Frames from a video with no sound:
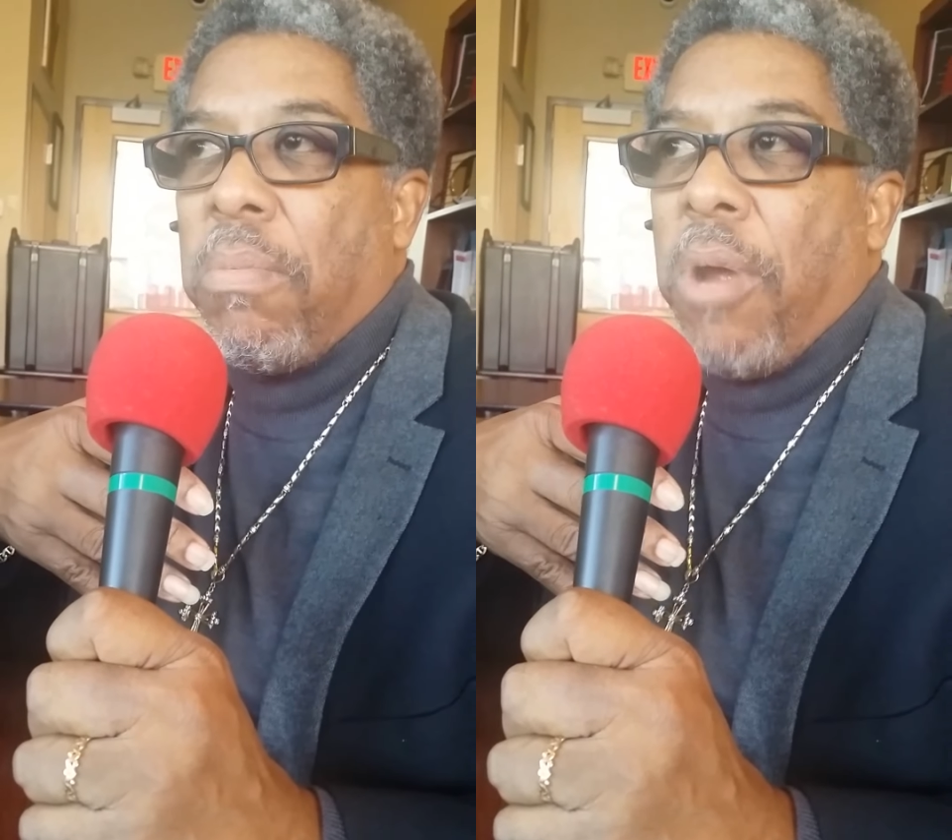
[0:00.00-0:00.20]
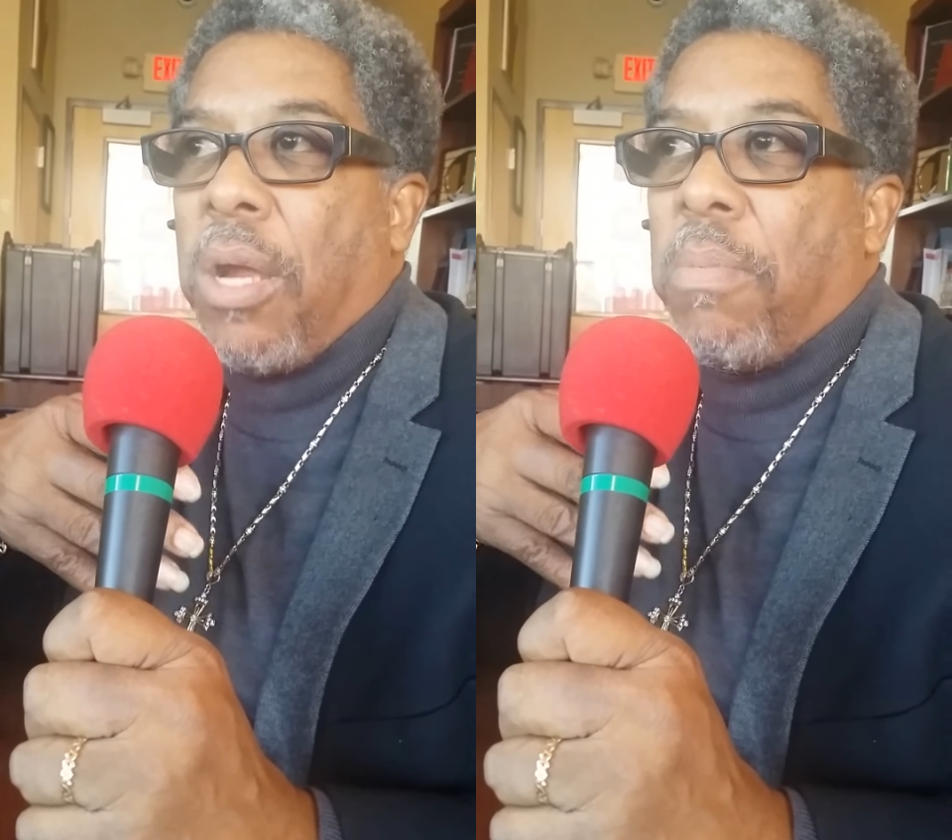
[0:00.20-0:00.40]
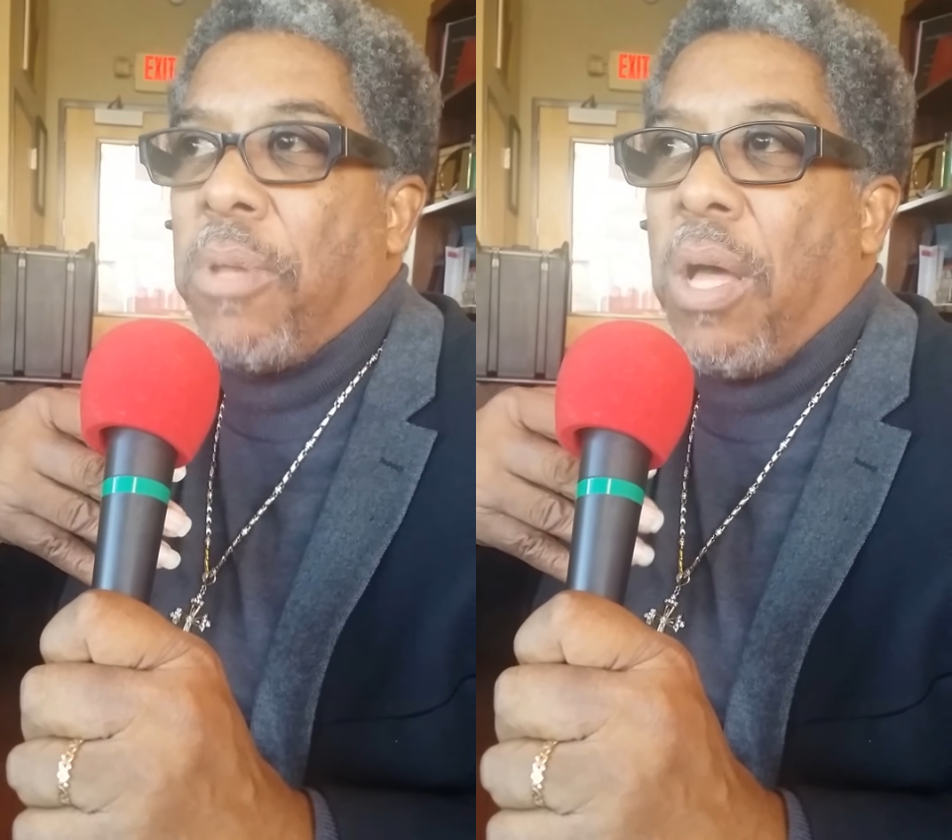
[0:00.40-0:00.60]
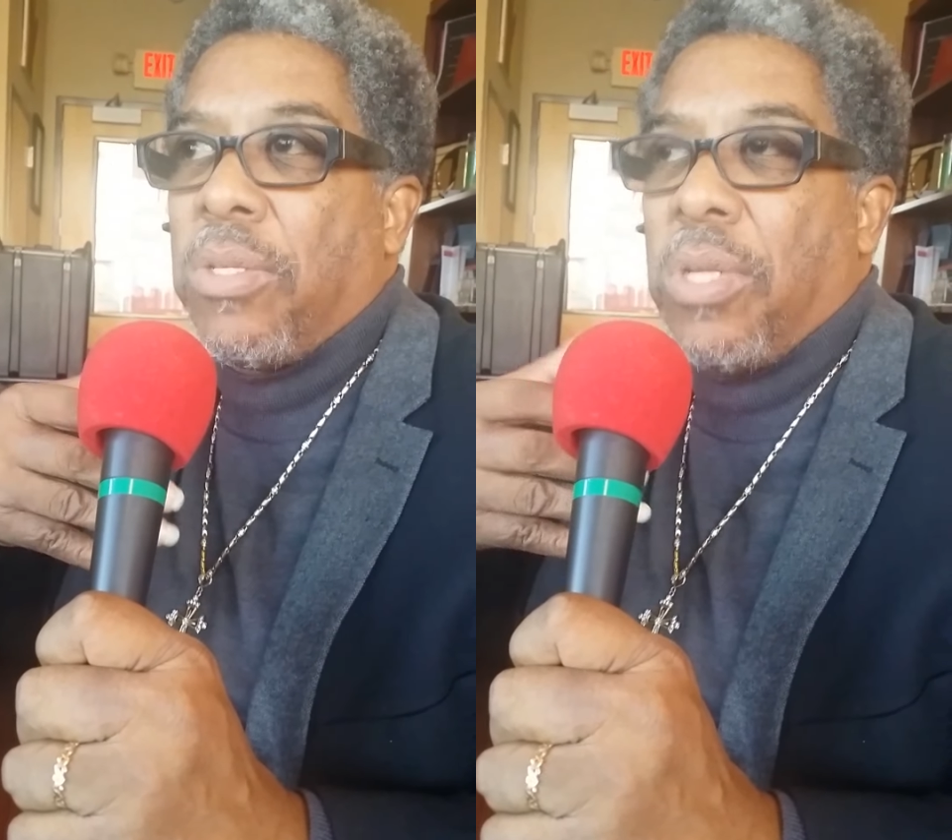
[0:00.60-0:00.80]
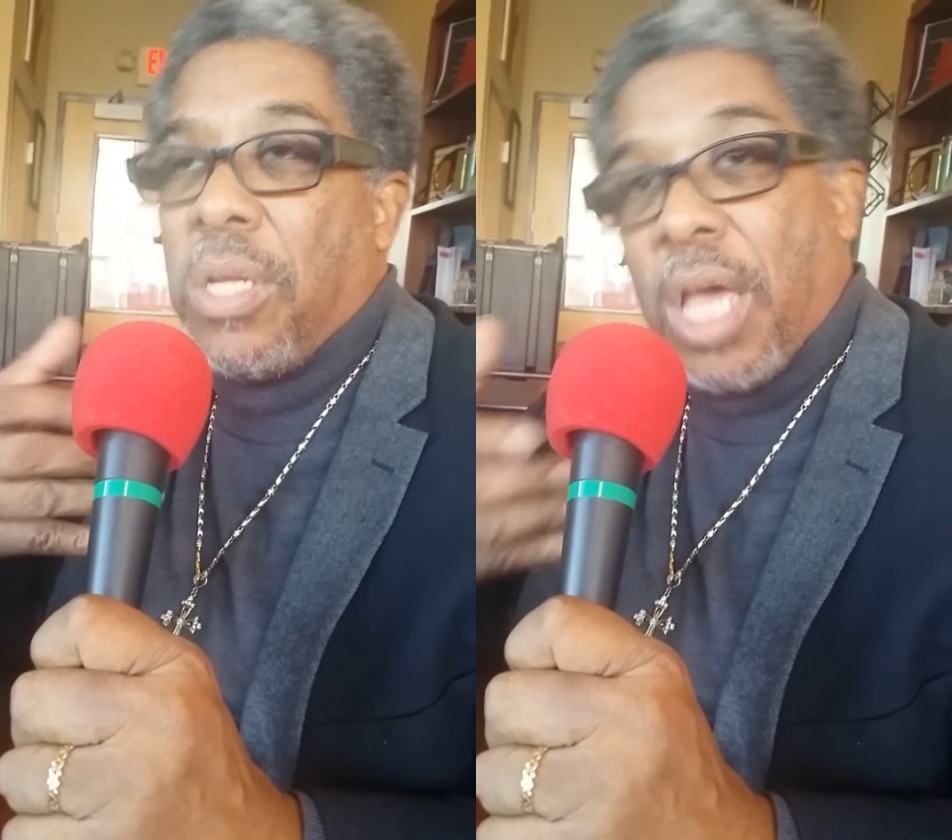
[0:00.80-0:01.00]
America
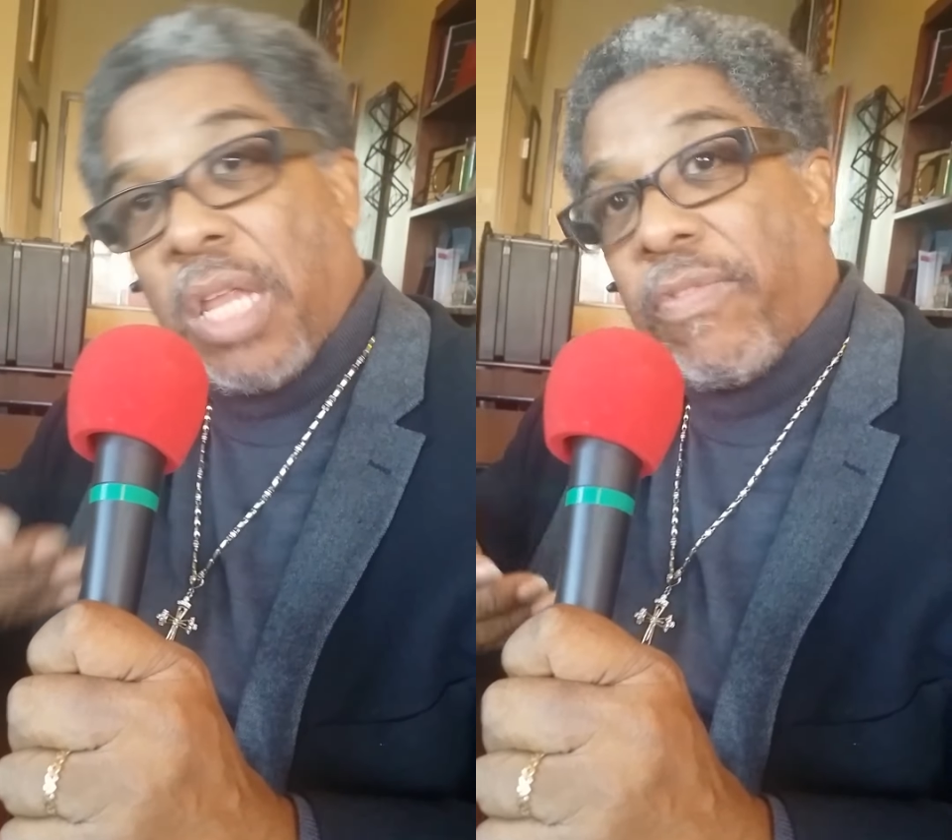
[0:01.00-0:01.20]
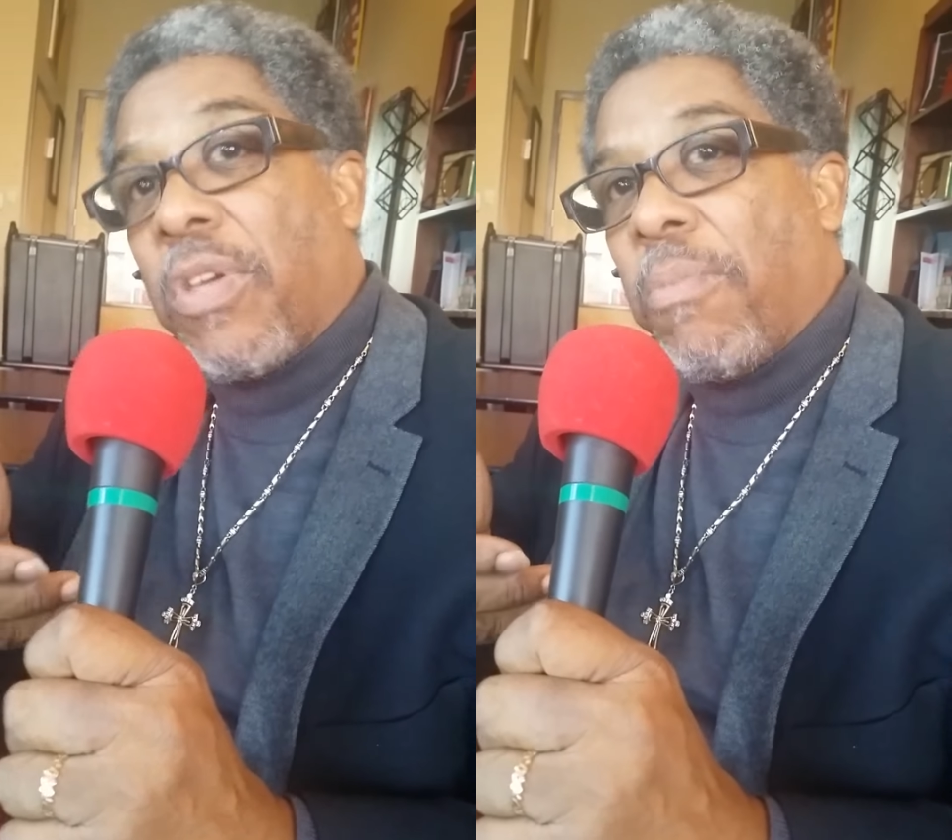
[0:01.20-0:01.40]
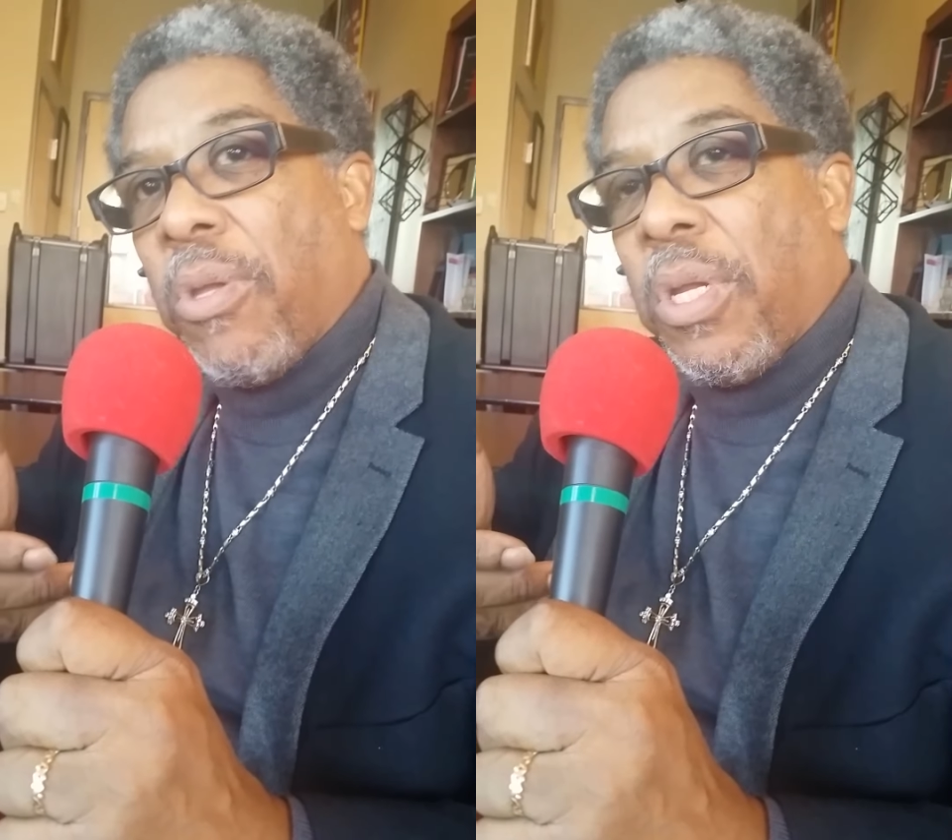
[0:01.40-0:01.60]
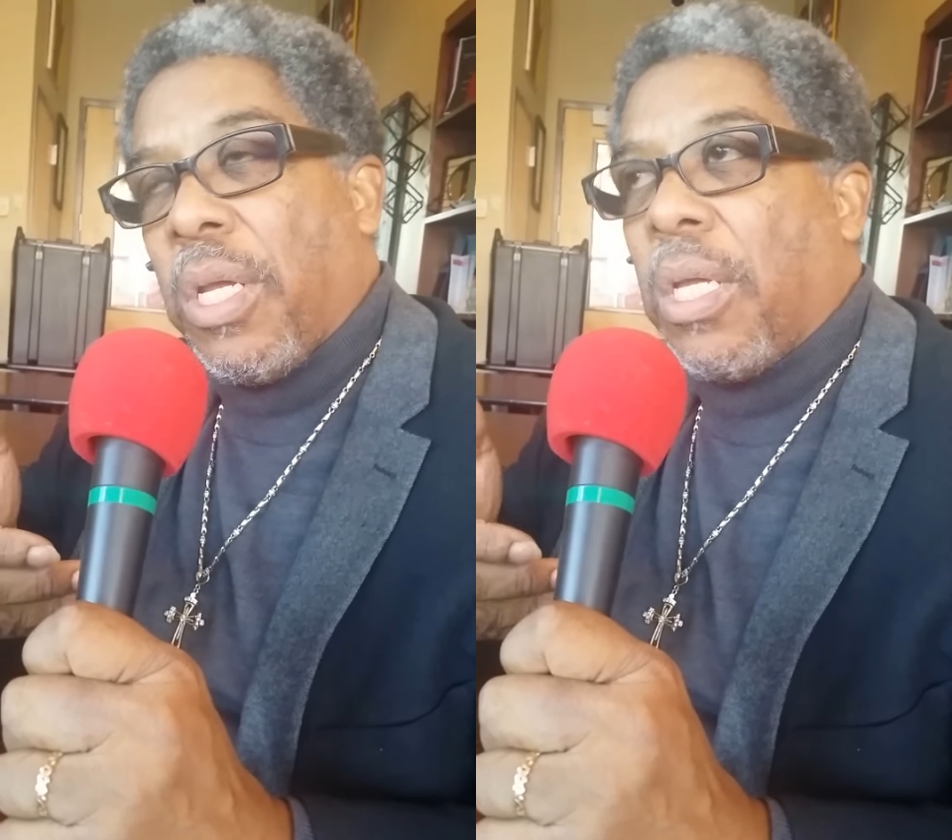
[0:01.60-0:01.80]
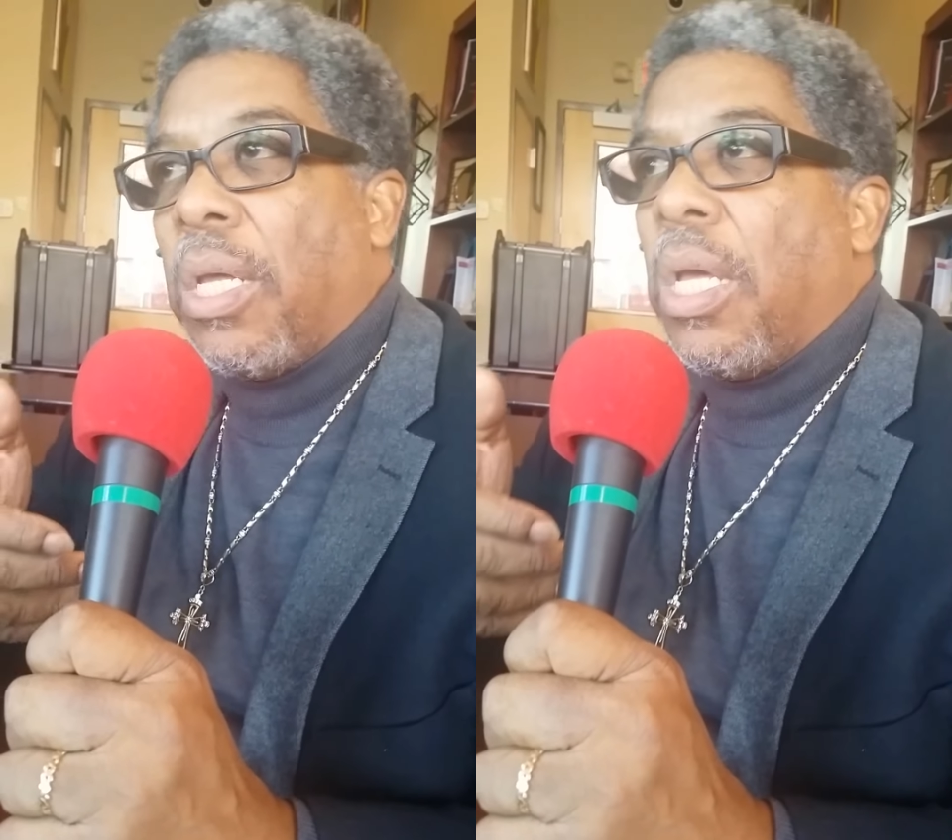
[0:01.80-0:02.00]
belongs to the native community.